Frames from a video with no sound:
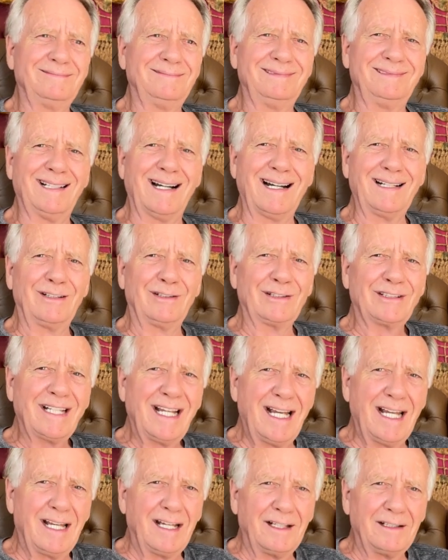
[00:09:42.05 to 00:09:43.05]
9 or
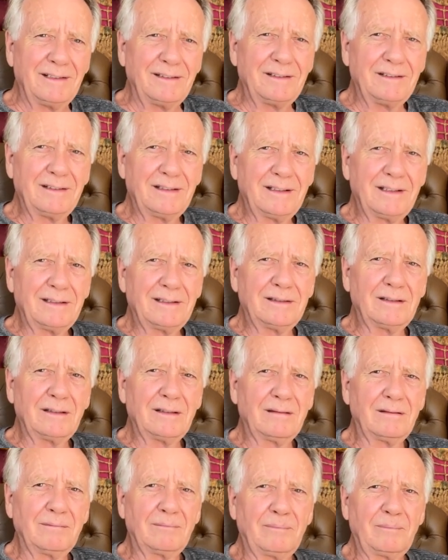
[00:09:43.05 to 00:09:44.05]
10
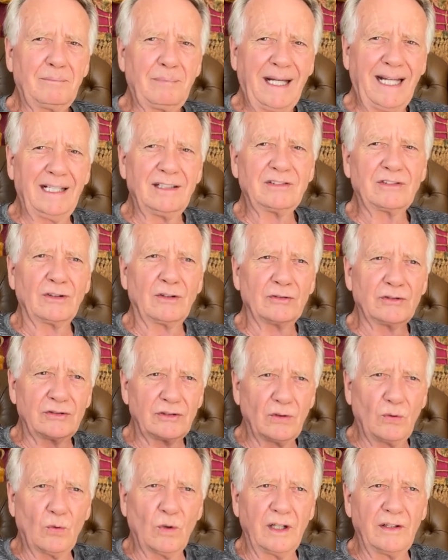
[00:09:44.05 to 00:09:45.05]
pesos
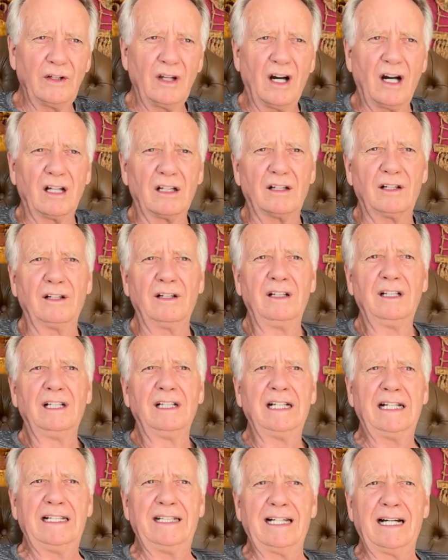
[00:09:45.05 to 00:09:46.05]
to $1,
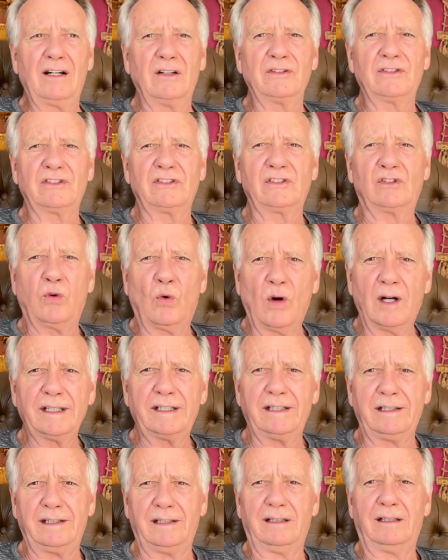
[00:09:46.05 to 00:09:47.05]
and now it's
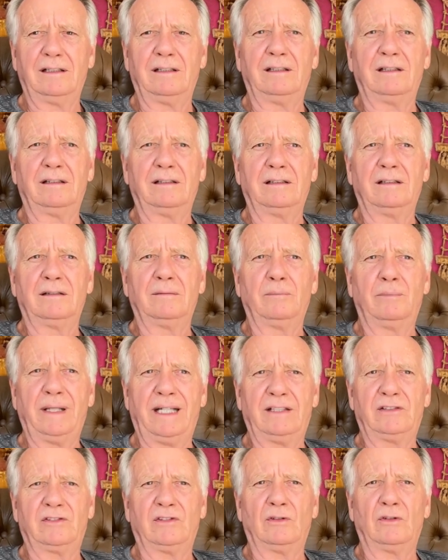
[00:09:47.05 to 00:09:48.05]
20
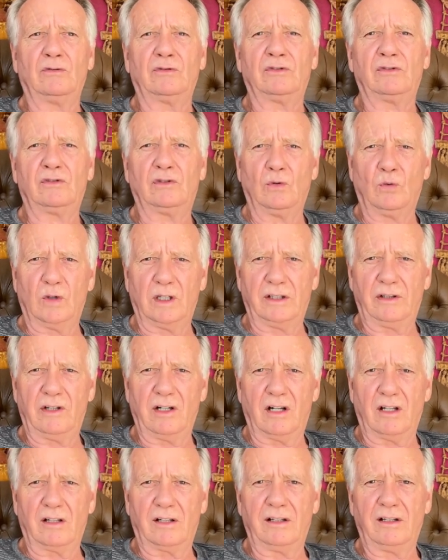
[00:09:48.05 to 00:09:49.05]
pesos to
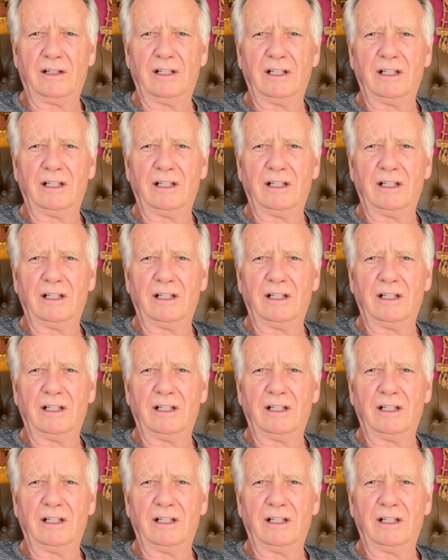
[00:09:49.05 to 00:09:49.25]
$1.